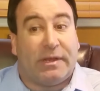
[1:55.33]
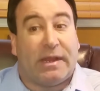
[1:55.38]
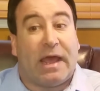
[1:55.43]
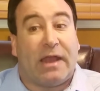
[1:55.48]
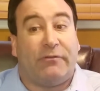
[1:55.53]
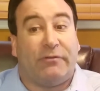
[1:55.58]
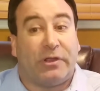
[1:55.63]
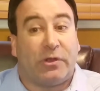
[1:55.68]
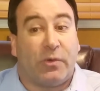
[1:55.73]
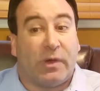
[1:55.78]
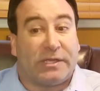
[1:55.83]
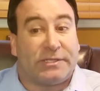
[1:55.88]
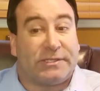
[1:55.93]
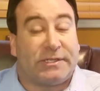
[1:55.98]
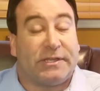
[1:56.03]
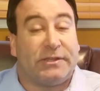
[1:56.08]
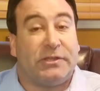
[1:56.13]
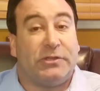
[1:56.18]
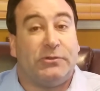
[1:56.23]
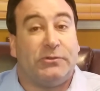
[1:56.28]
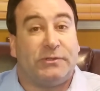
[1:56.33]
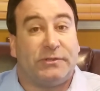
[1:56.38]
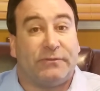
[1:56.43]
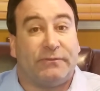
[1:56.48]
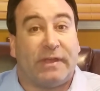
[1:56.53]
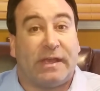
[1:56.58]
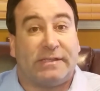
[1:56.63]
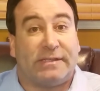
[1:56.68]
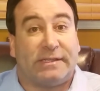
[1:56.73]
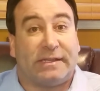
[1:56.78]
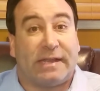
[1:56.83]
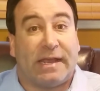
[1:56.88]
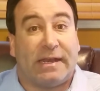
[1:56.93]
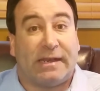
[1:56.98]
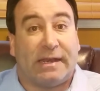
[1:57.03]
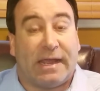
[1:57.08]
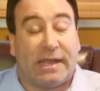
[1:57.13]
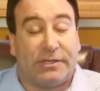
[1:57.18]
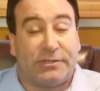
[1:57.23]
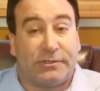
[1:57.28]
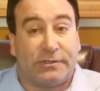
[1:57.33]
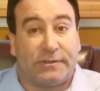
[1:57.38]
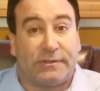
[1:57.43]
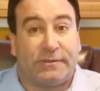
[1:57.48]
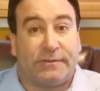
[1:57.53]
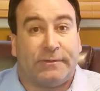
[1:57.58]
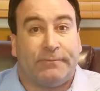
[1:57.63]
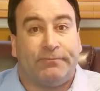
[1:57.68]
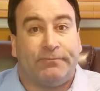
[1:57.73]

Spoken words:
and requesting the use of designated agents.